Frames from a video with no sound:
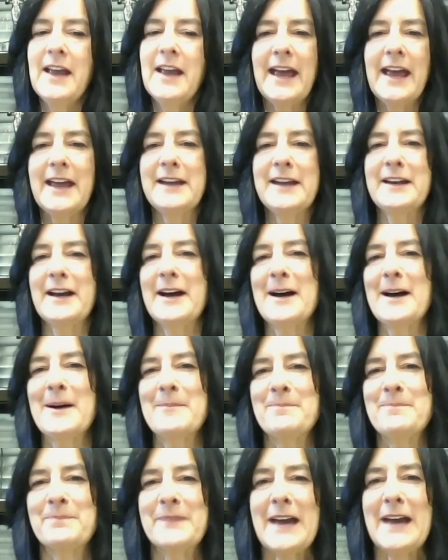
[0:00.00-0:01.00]
And
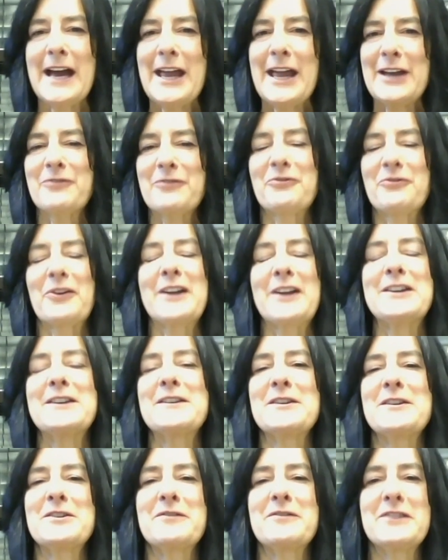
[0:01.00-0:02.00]
I had a friend at
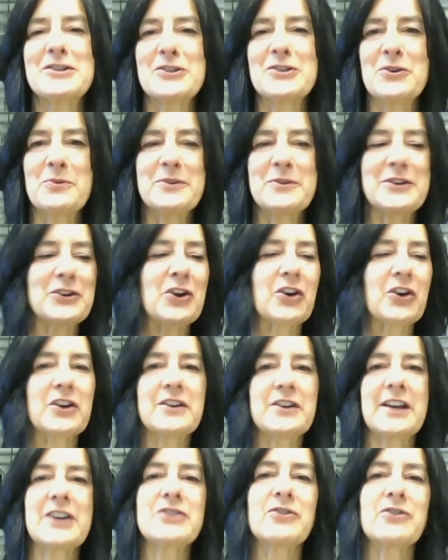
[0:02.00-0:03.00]
the division who was in
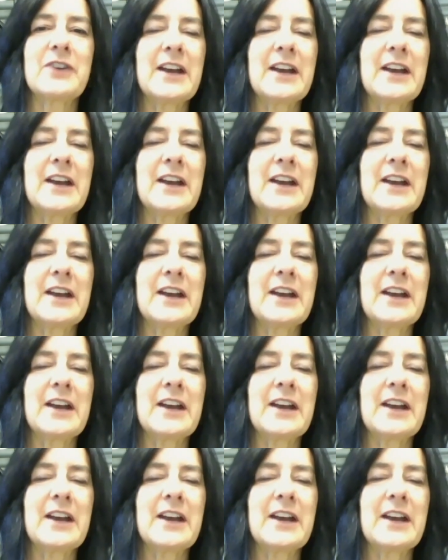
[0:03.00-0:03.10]
architecture,